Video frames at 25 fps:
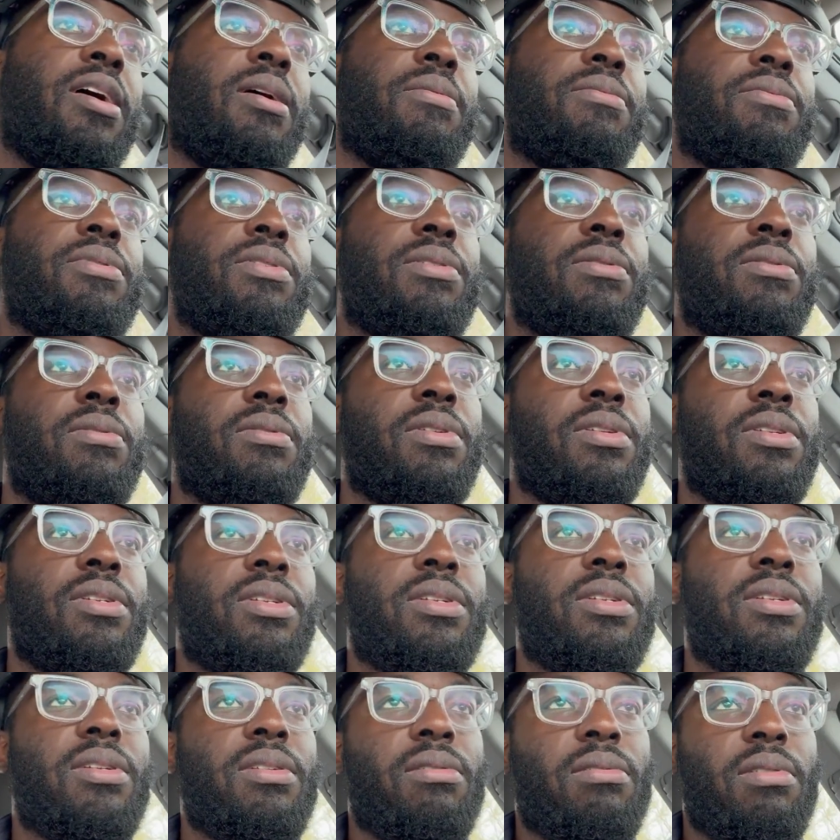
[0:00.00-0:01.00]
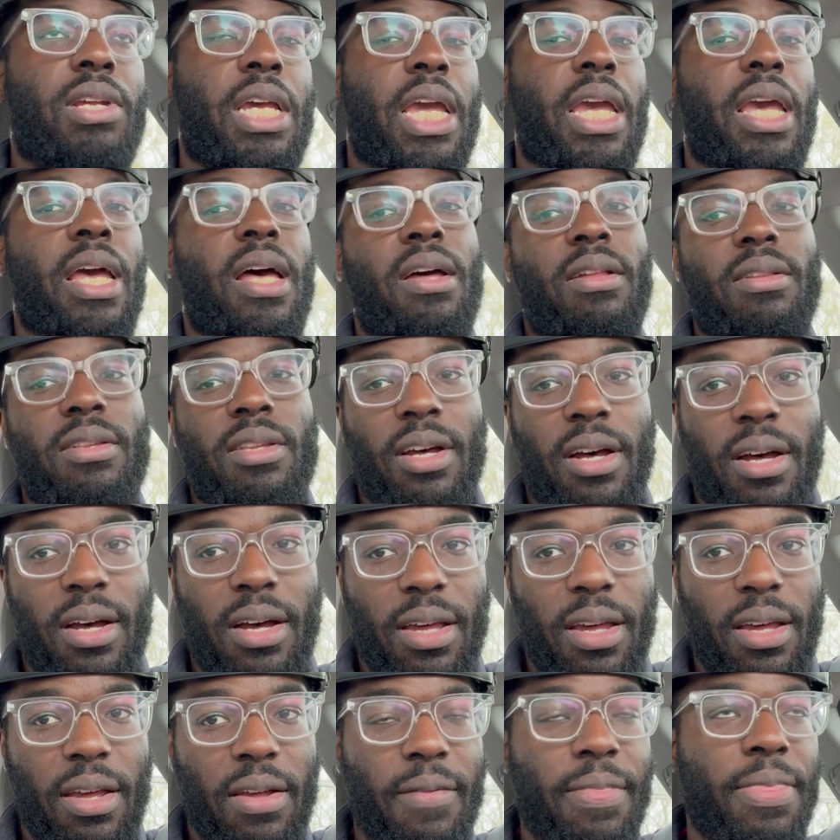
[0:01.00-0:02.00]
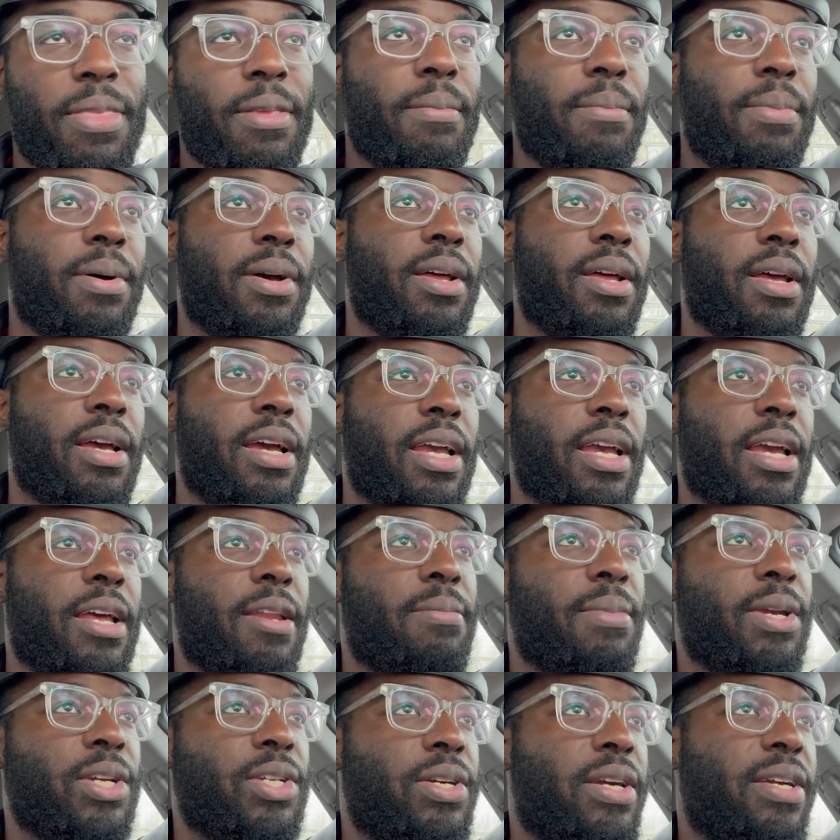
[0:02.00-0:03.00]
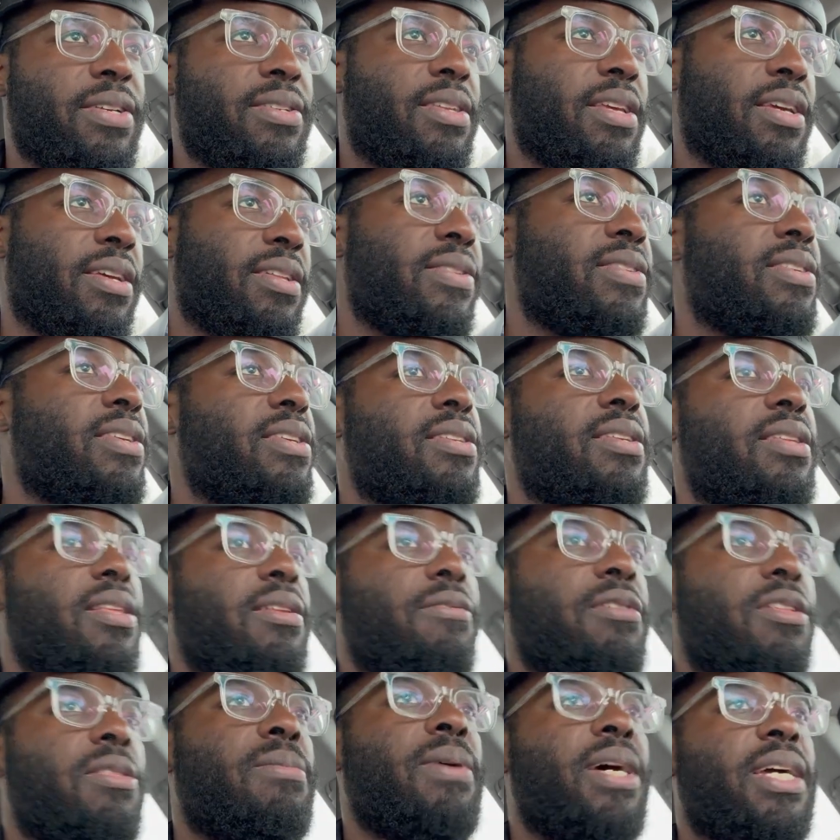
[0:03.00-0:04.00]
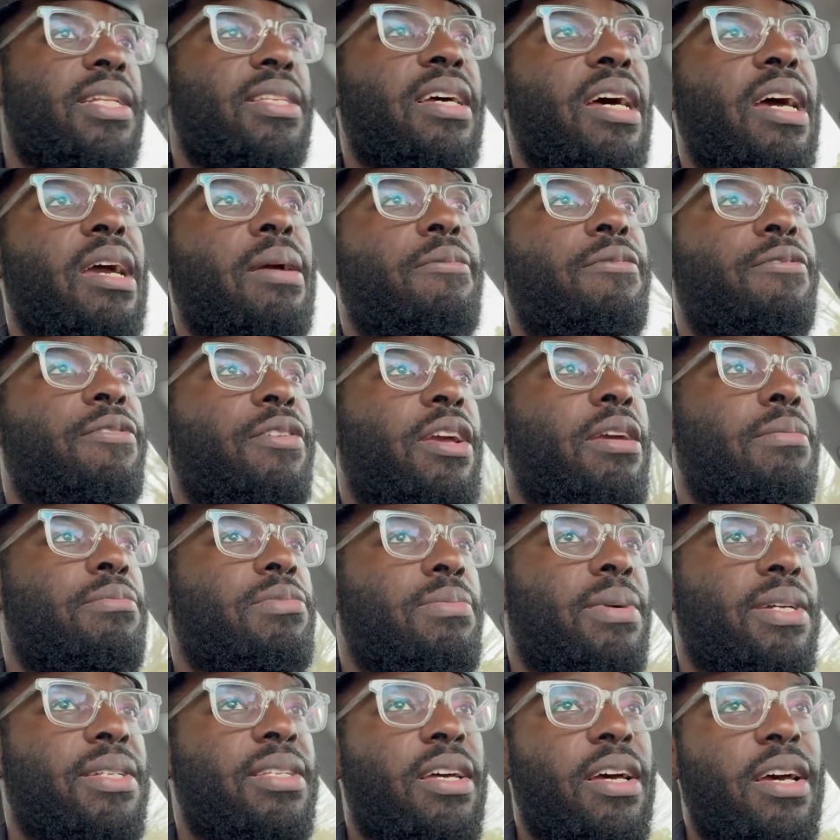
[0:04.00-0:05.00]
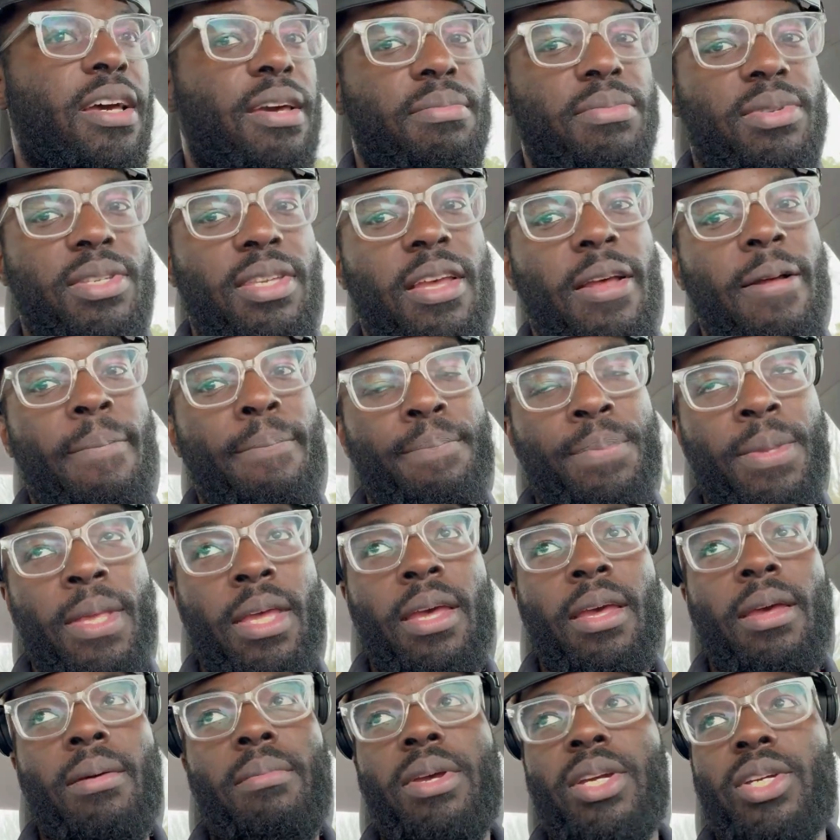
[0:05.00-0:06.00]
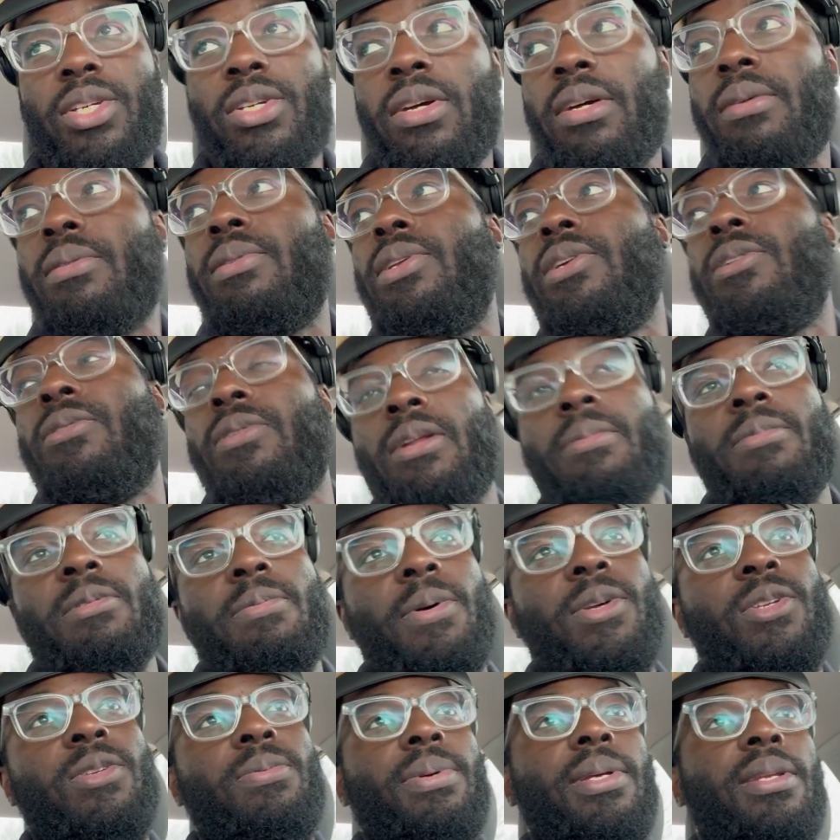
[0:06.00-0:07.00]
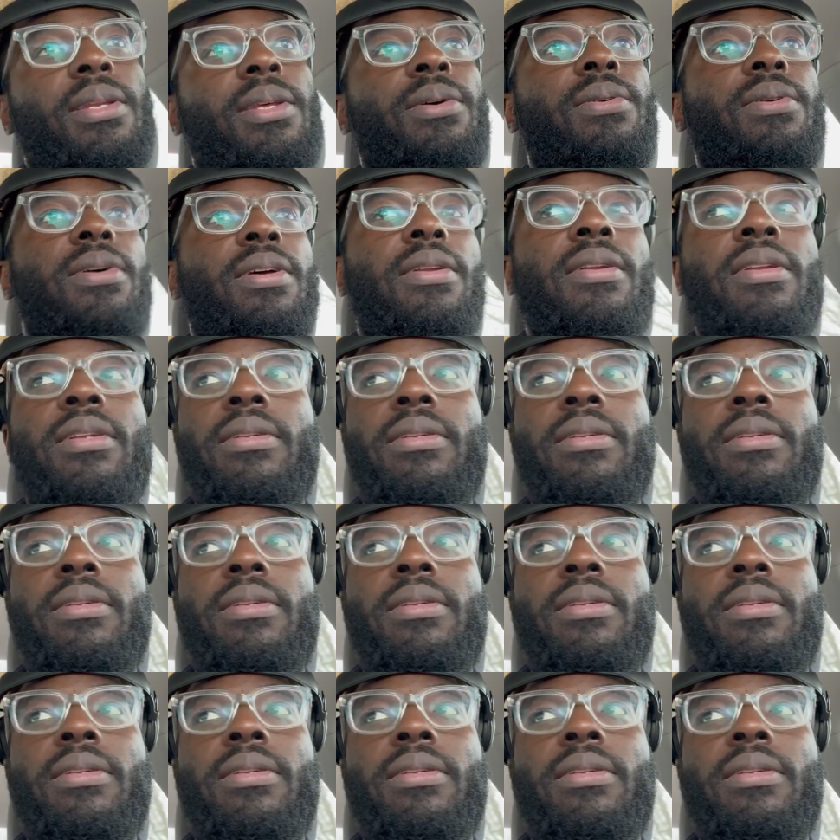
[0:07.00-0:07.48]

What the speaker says: It's cool to just hang out and talk, but I gotta make sure I stay consistent with my time frames, my times. Make sure I do what I'm supposed to be doing.